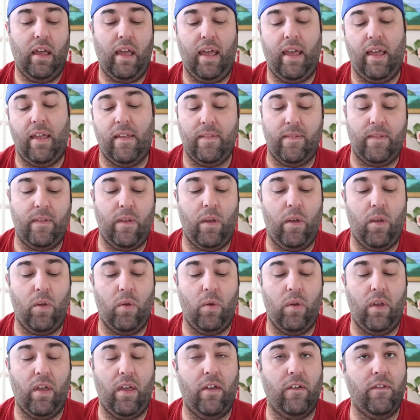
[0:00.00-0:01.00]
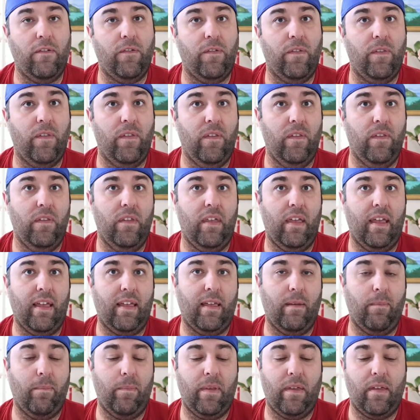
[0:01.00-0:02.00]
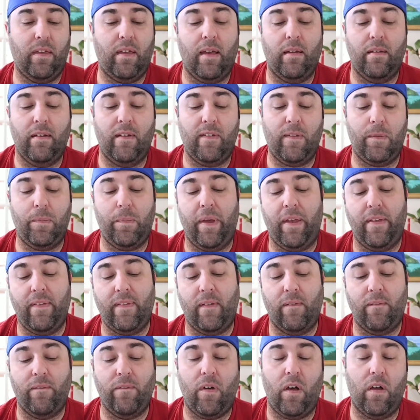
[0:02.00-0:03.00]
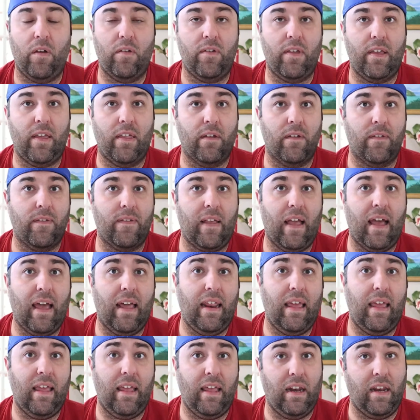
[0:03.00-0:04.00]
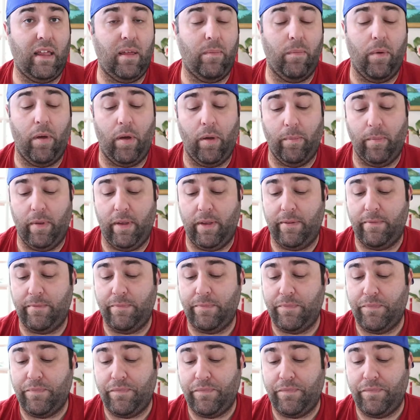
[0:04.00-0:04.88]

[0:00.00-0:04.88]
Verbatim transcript: And so if it can become displaced and fall to either side at any moment.